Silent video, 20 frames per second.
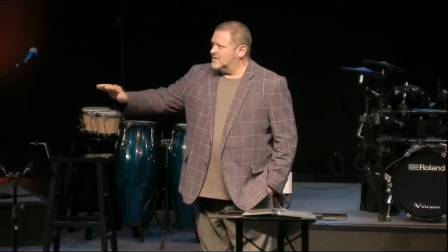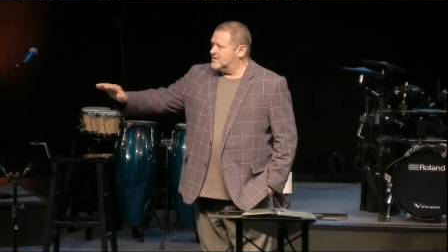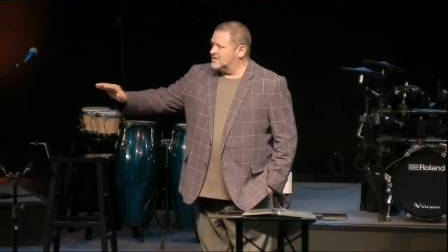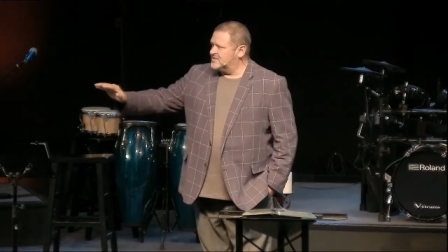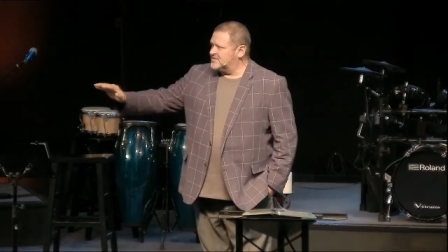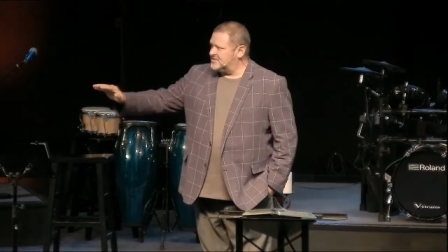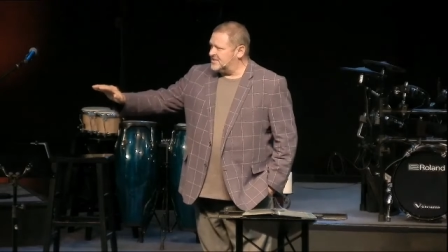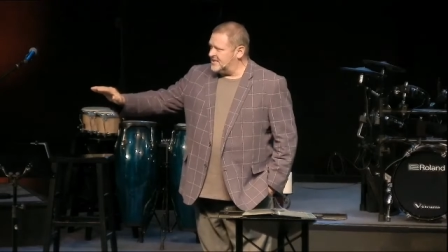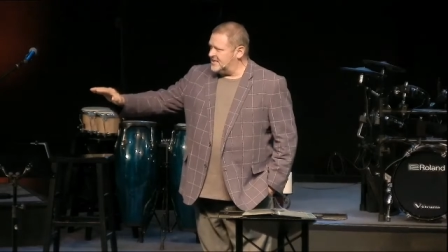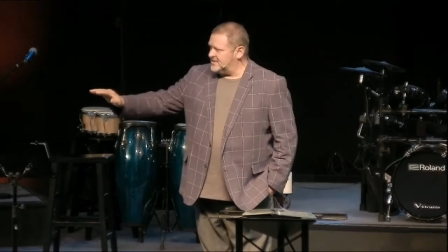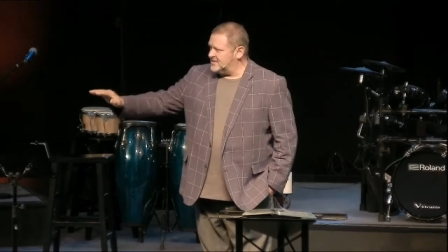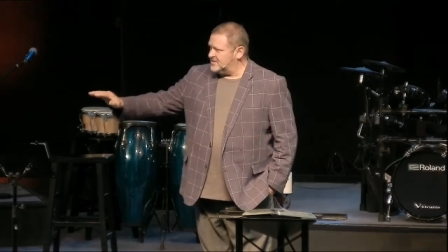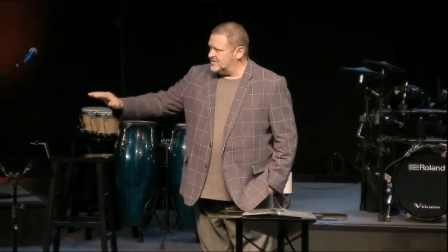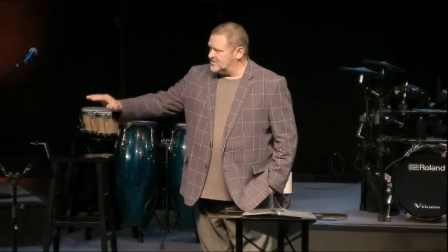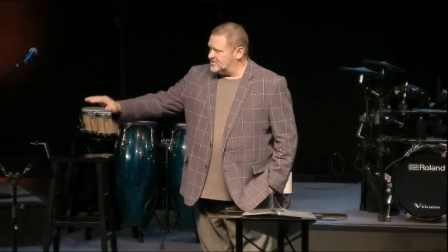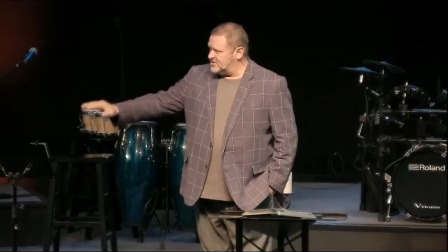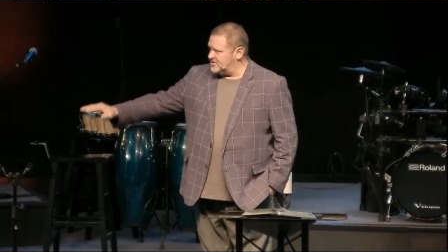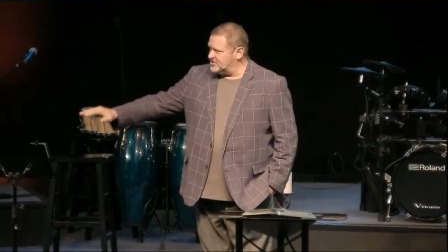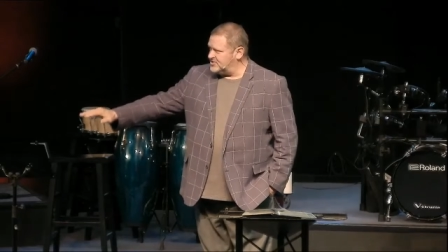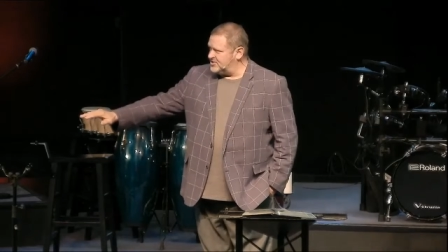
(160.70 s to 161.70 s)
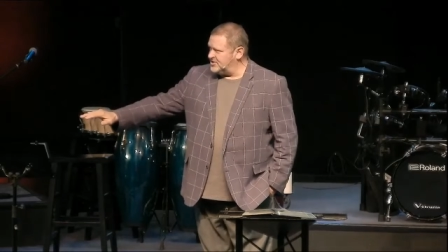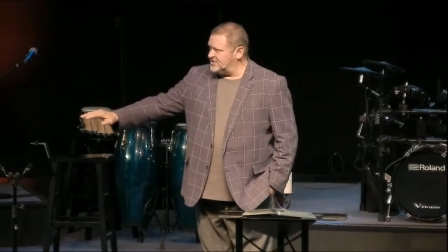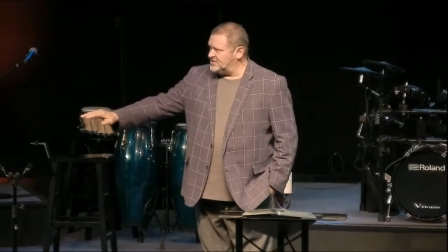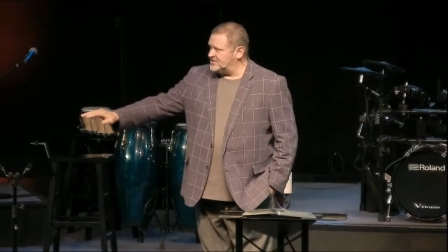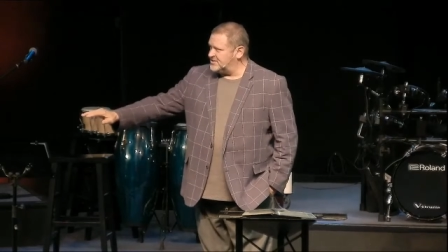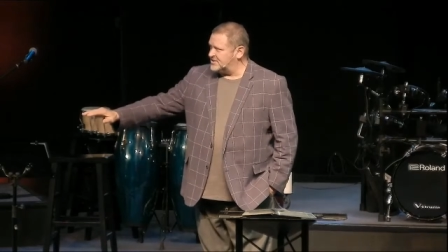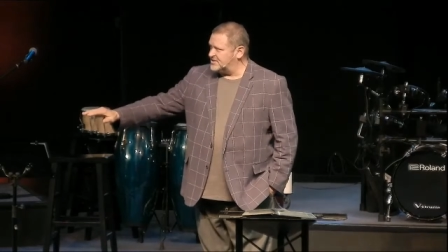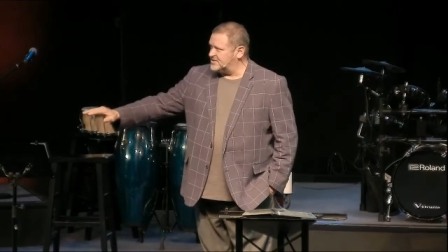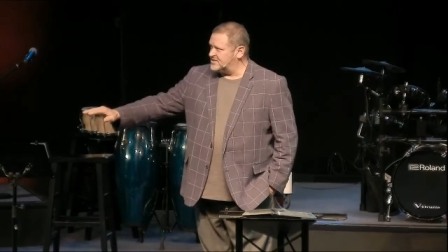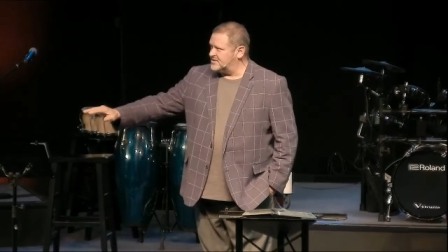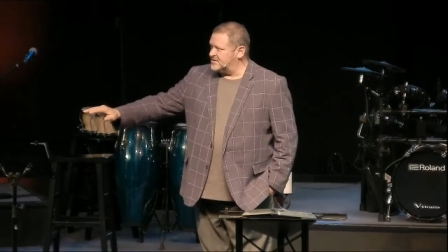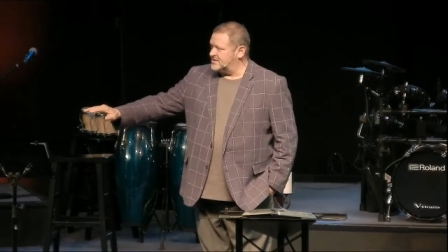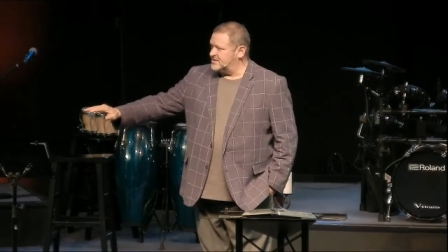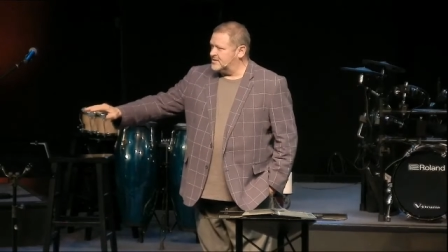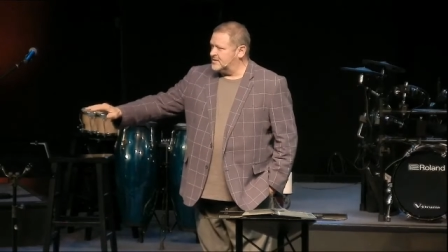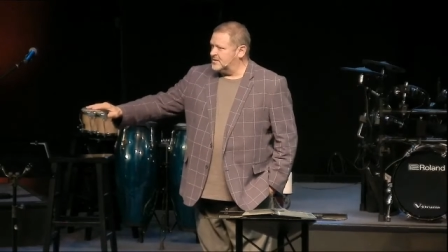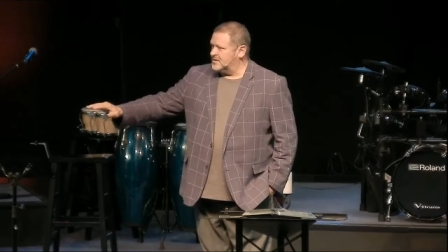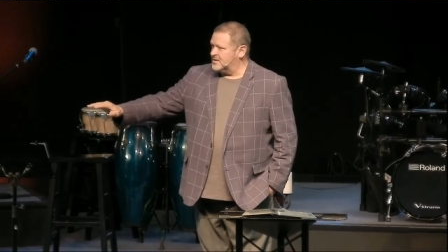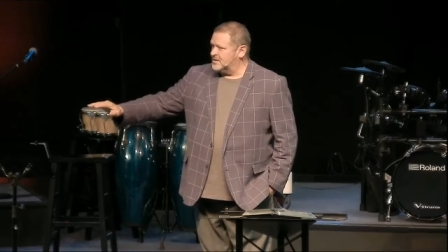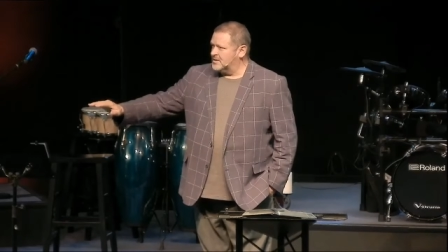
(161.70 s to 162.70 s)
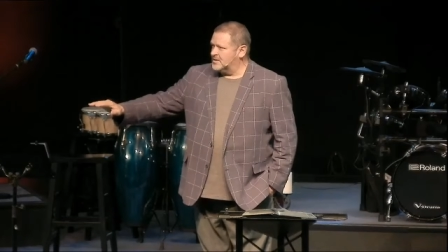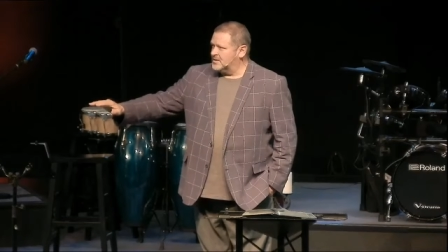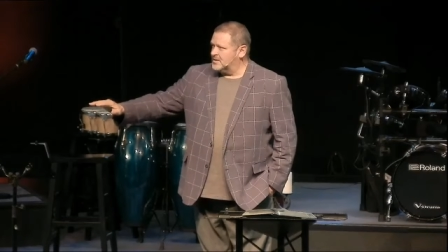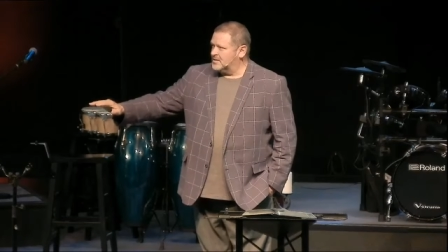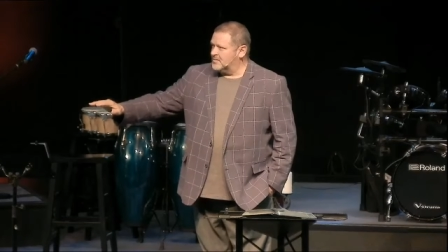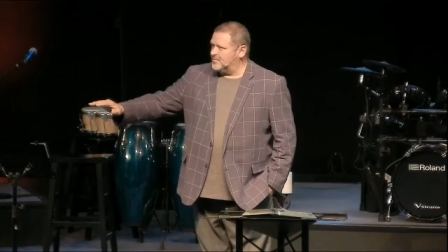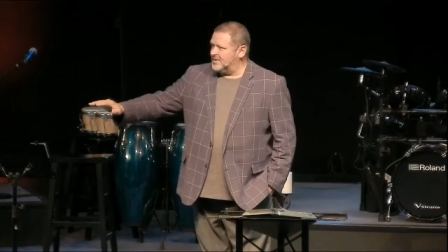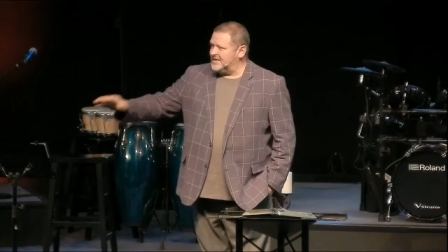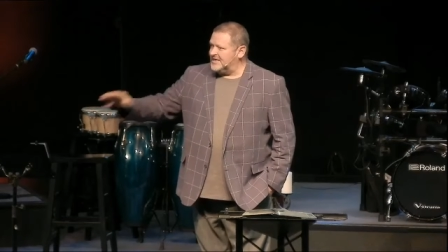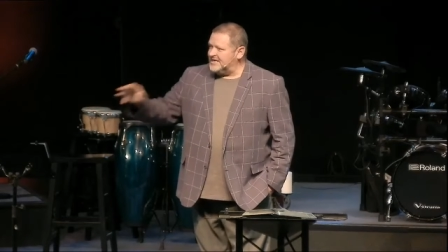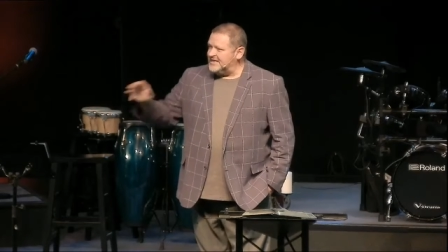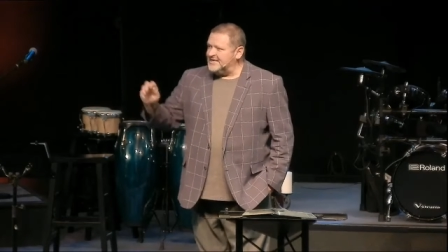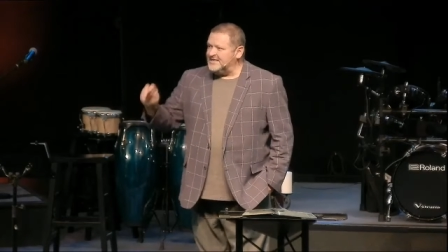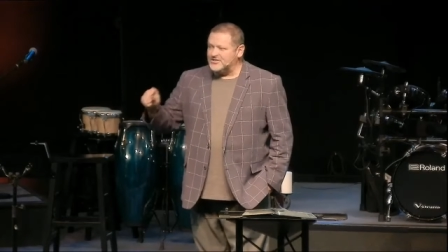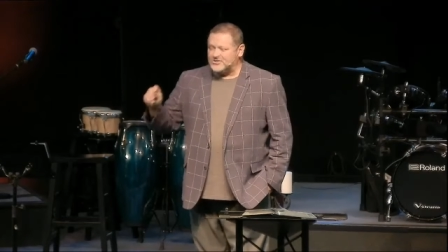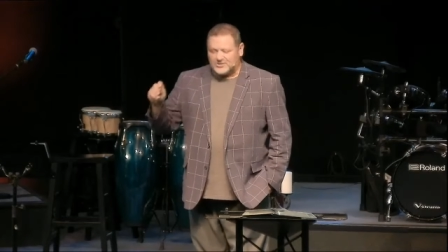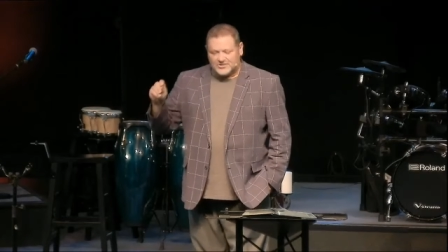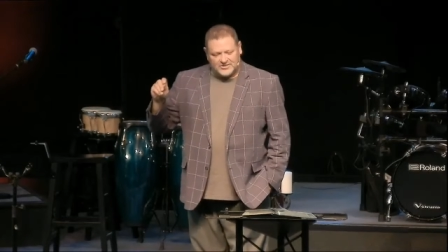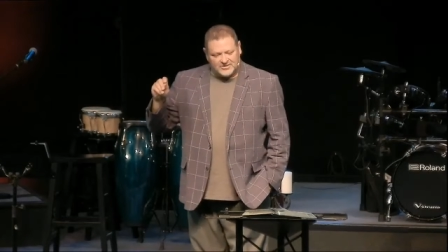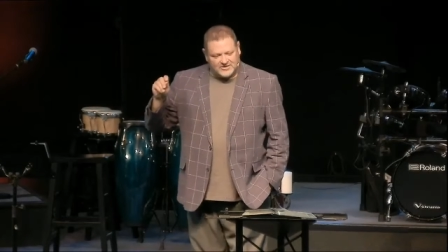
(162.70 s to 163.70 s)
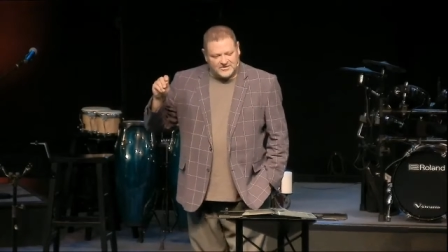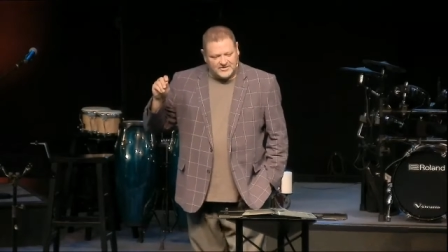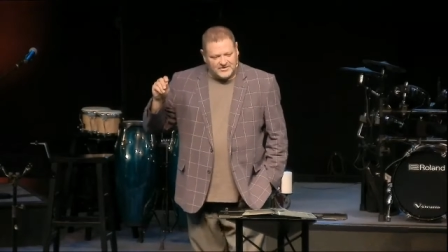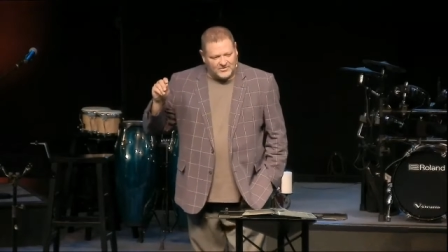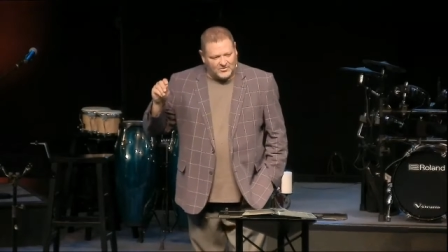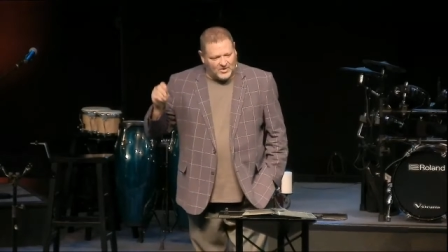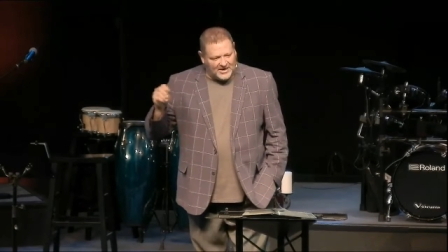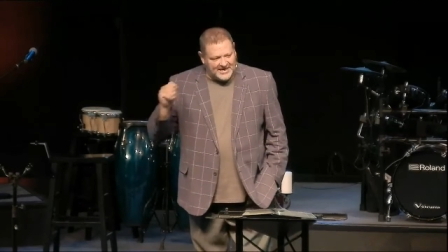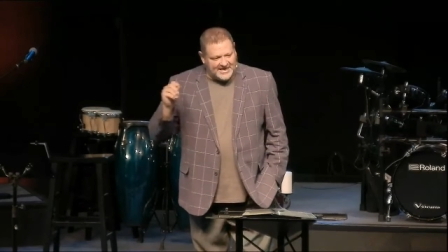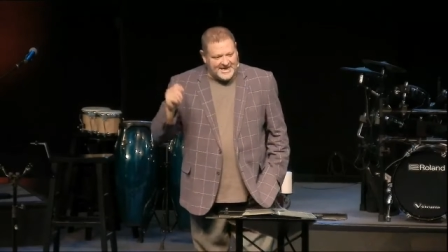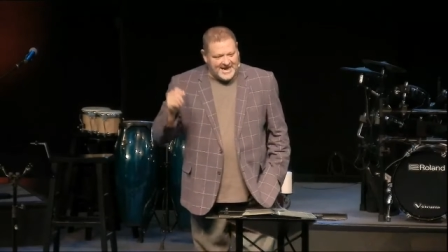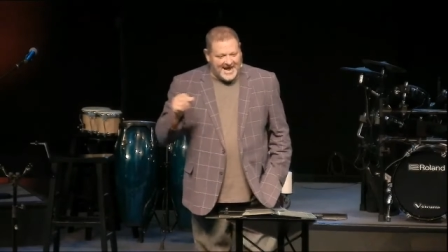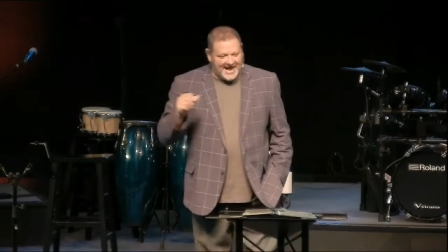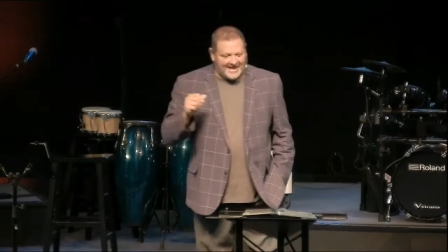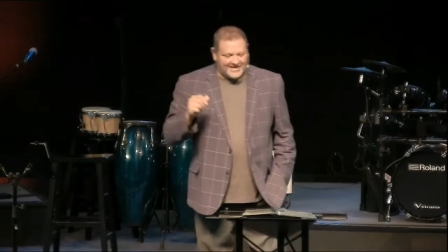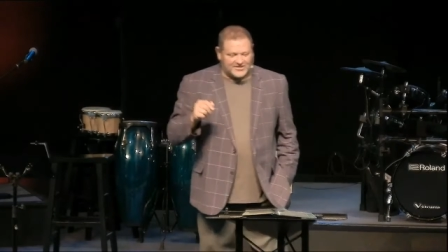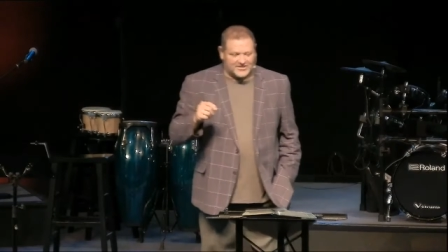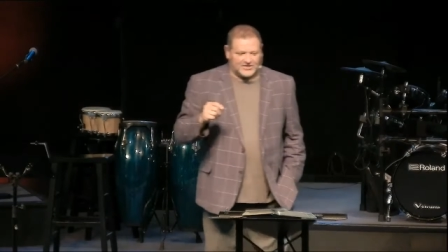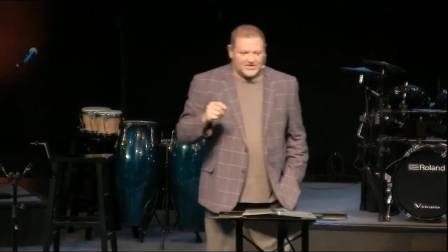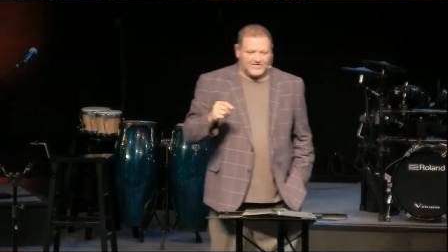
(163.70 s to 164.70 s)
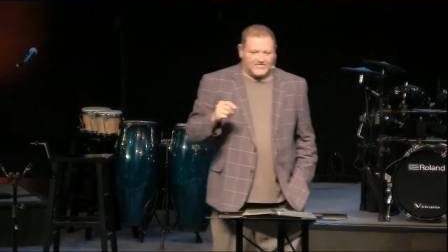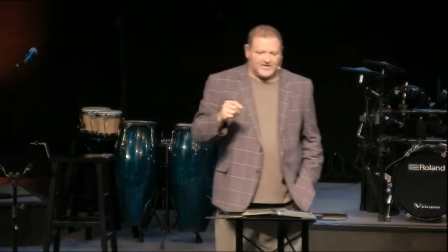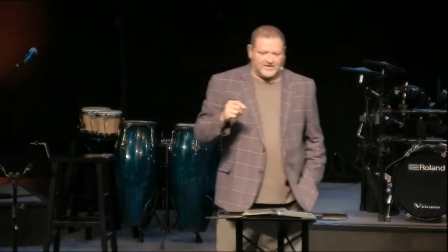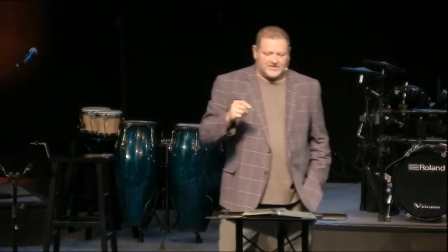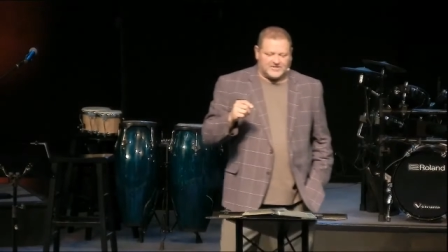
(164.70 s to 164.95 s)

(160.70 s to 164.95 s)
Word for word: to, to Jesus. But it is what he asks of us.